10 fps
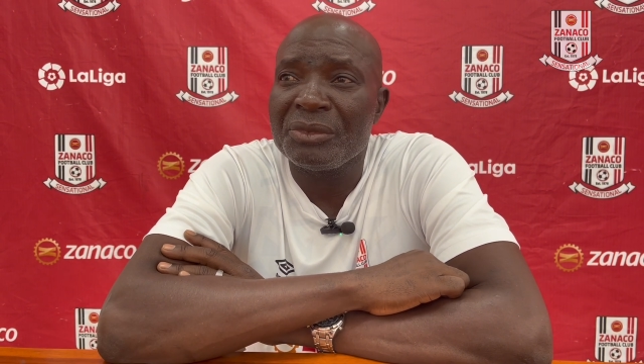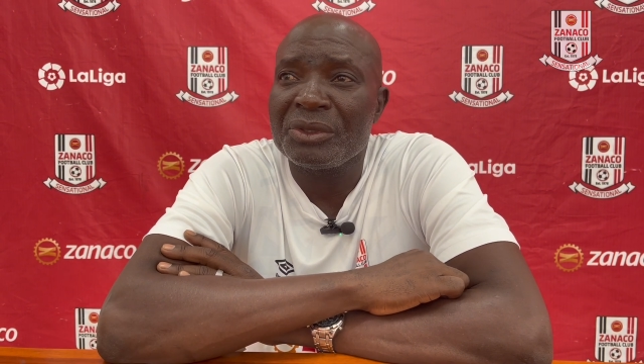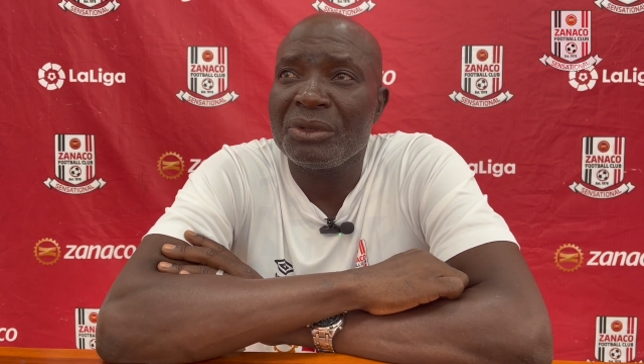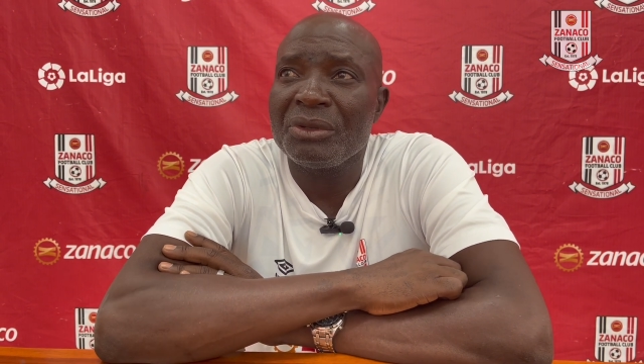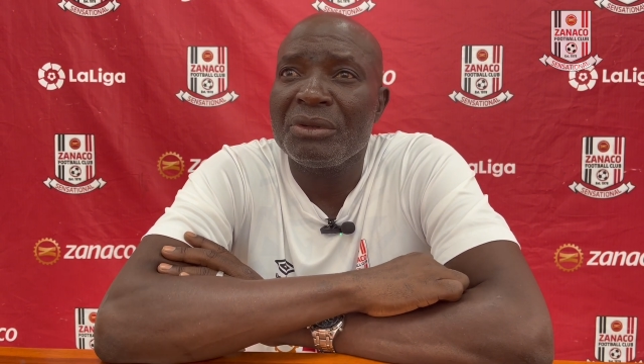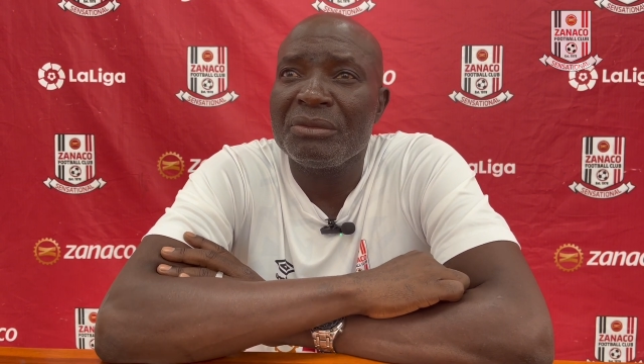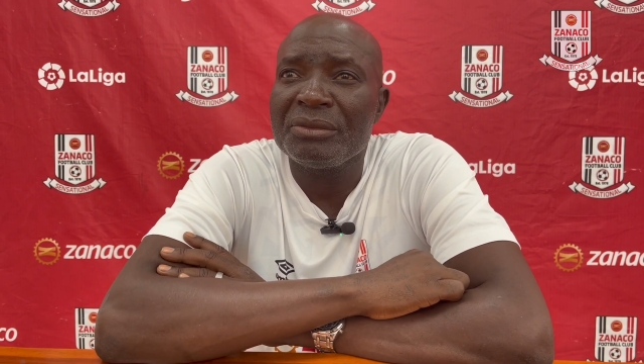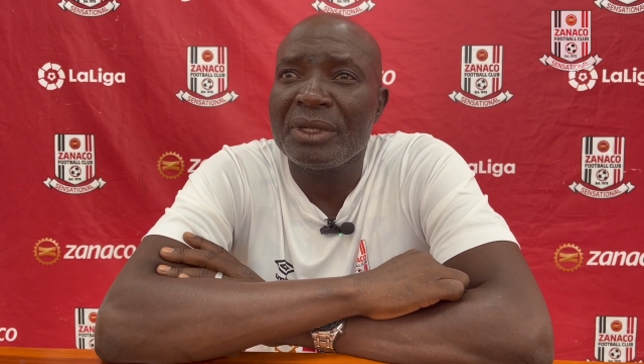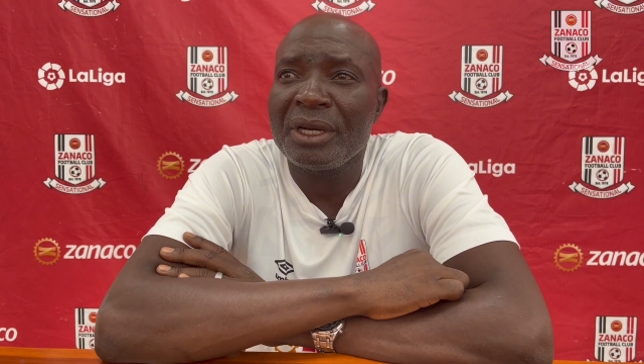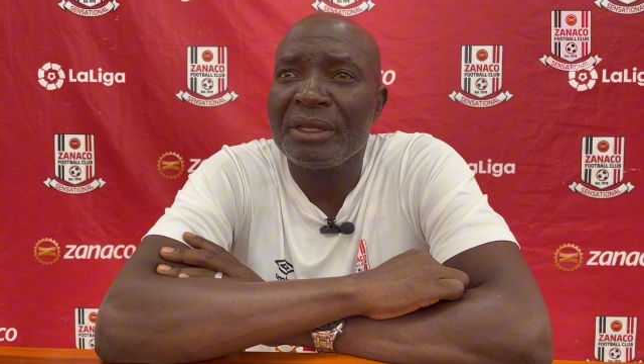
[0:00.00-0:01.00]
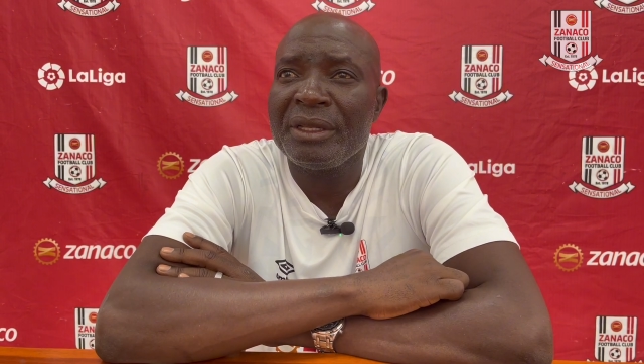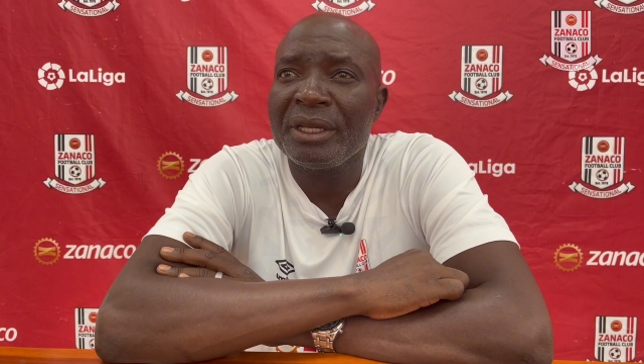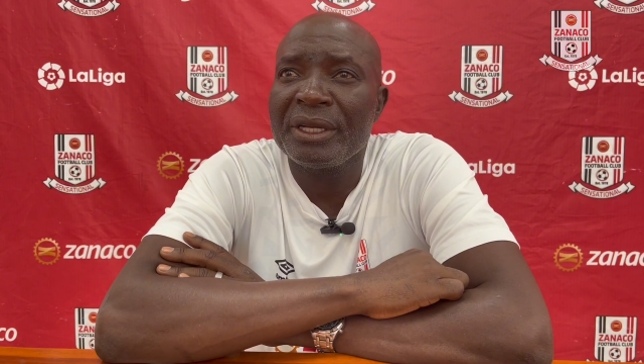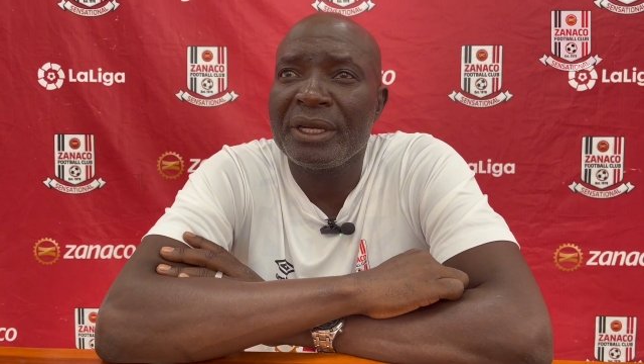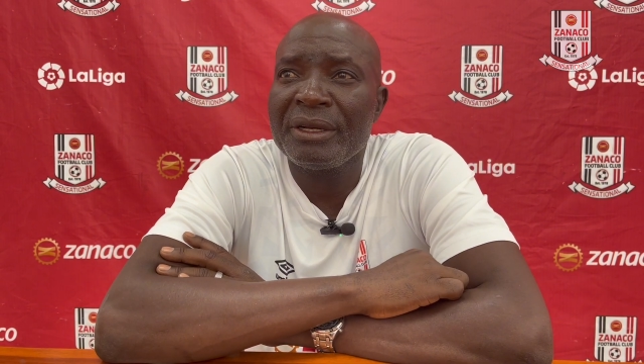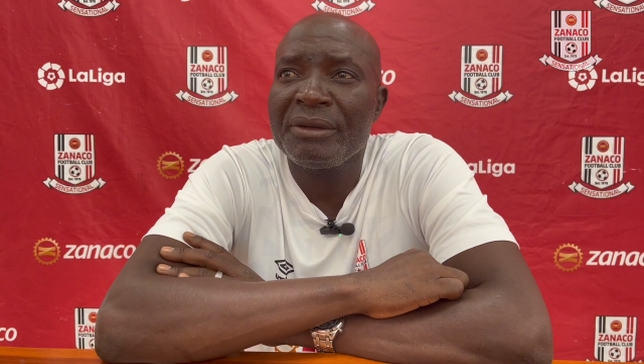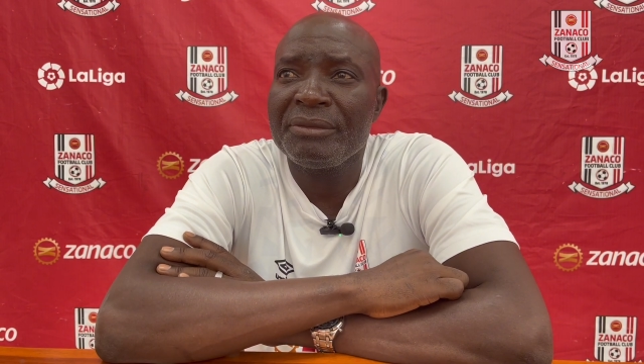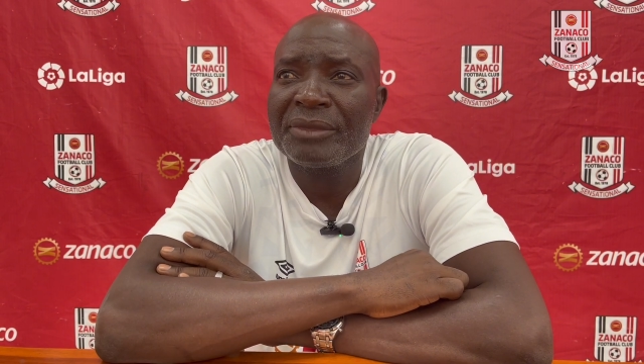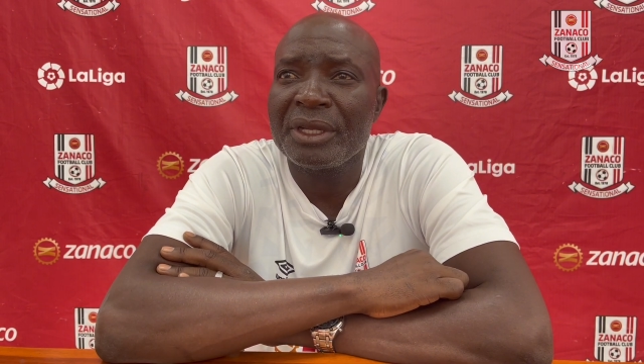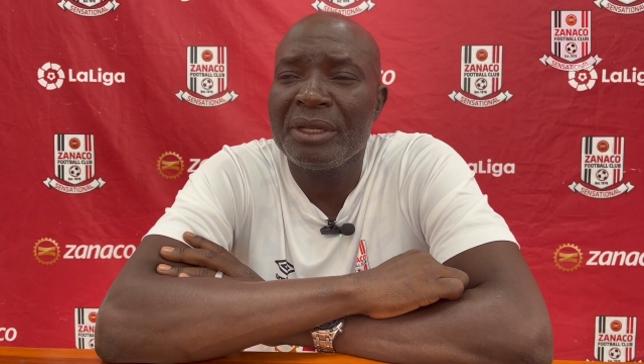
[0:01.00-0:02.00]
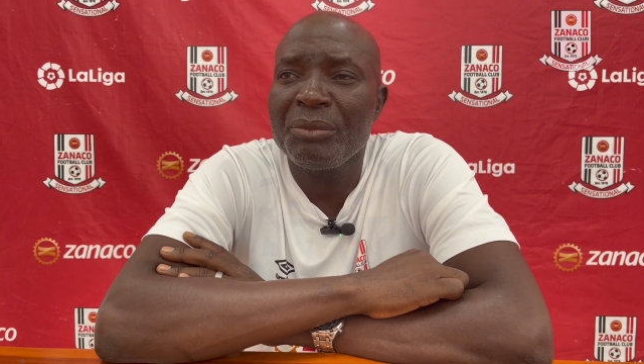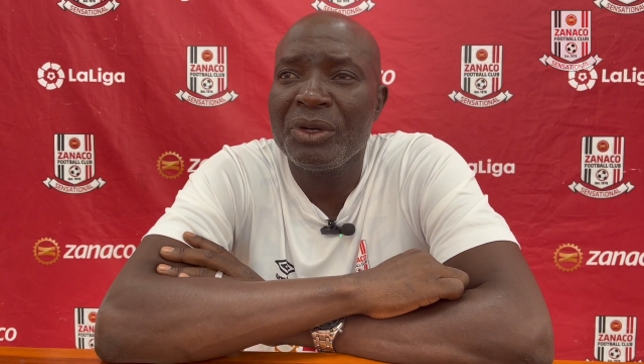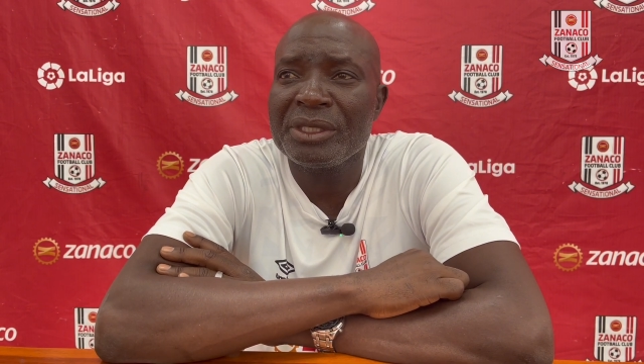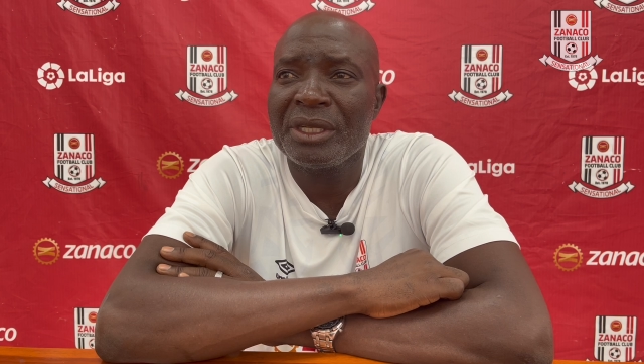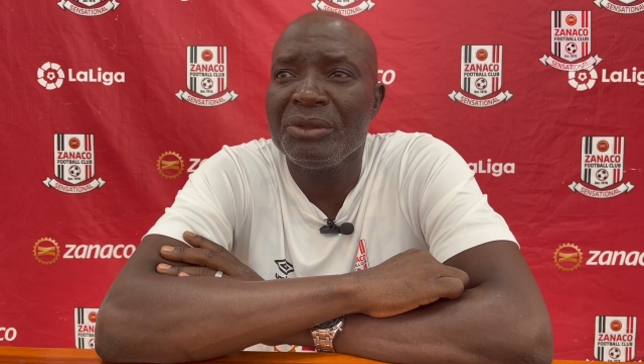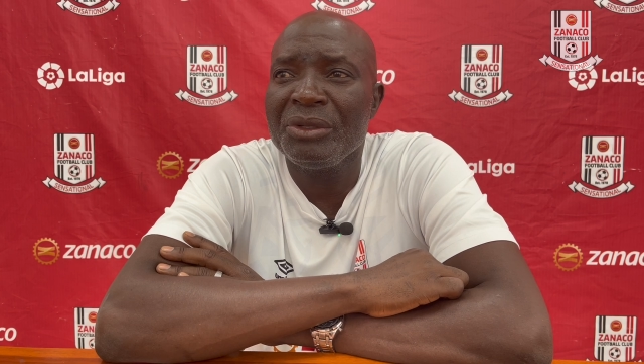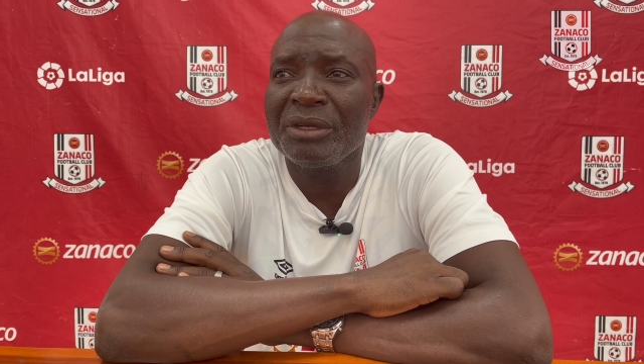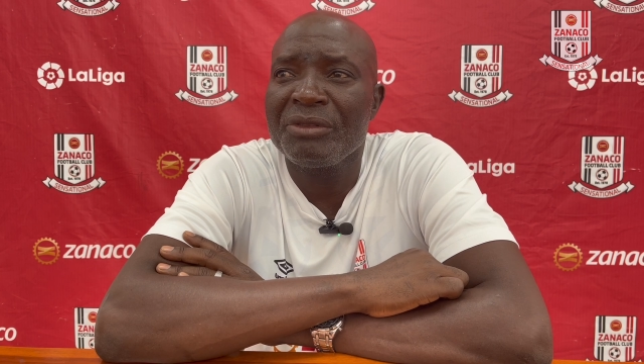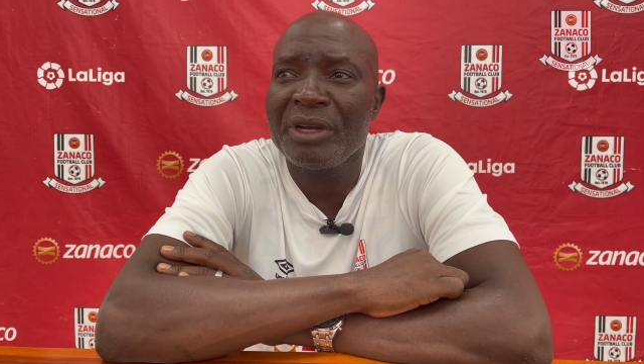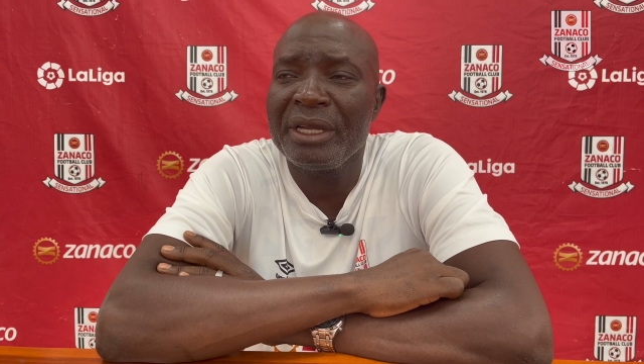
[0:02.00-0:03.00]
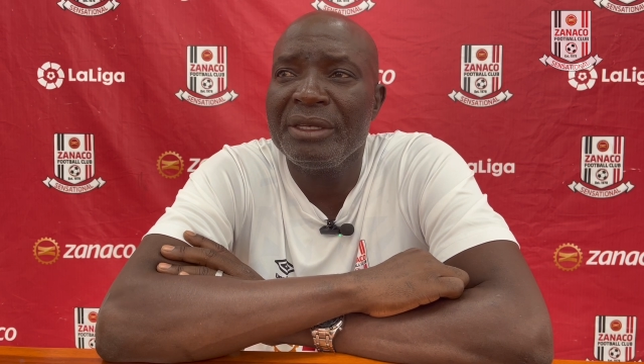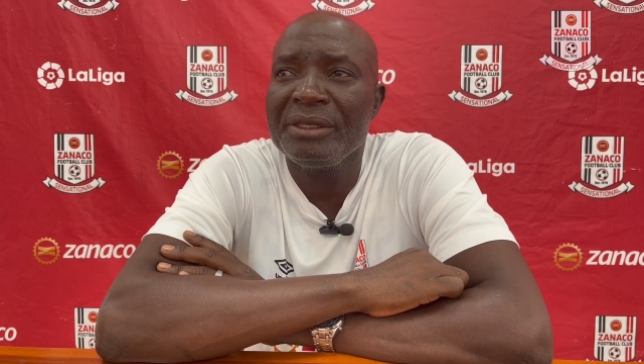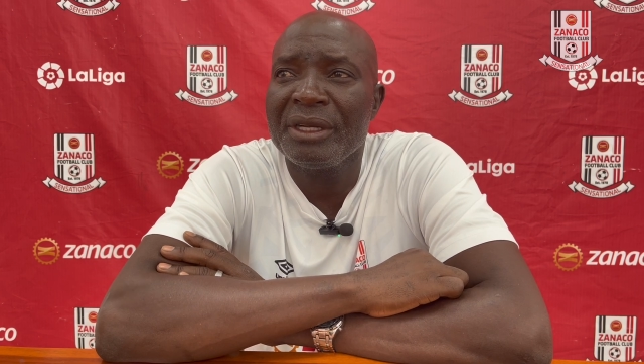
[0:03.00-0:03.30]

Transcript: So I think the boys are doing fine.